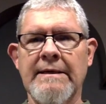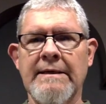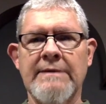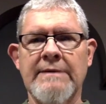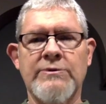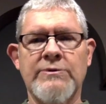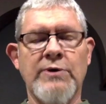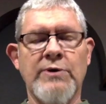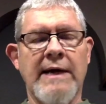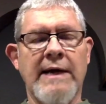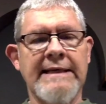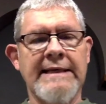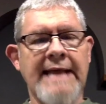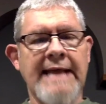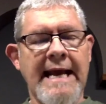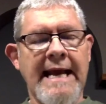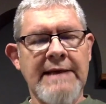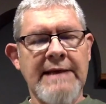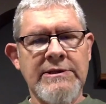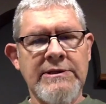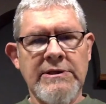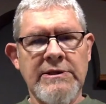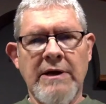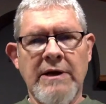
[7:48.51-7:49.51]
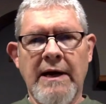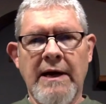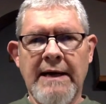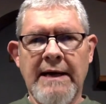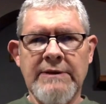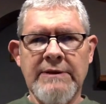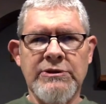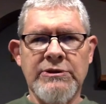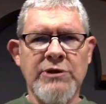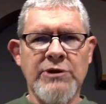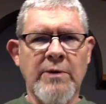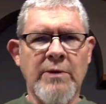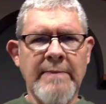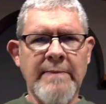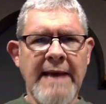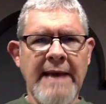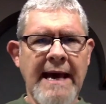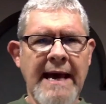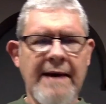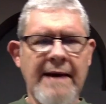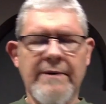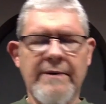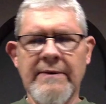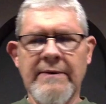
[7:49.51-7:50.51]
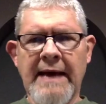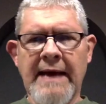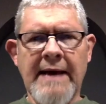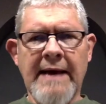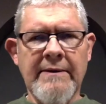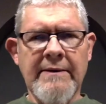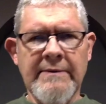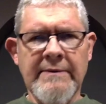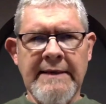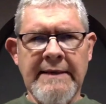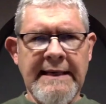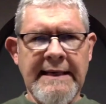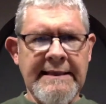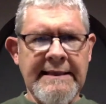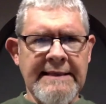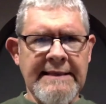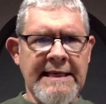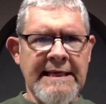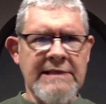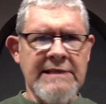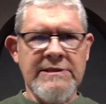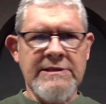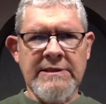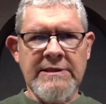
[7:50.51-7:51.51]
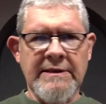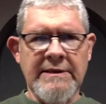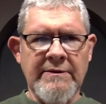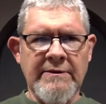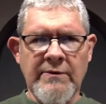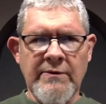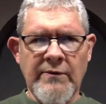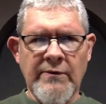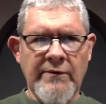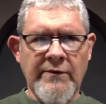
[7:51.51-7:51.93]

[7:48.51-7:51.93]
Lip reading: trying to ask God, show me how it needs to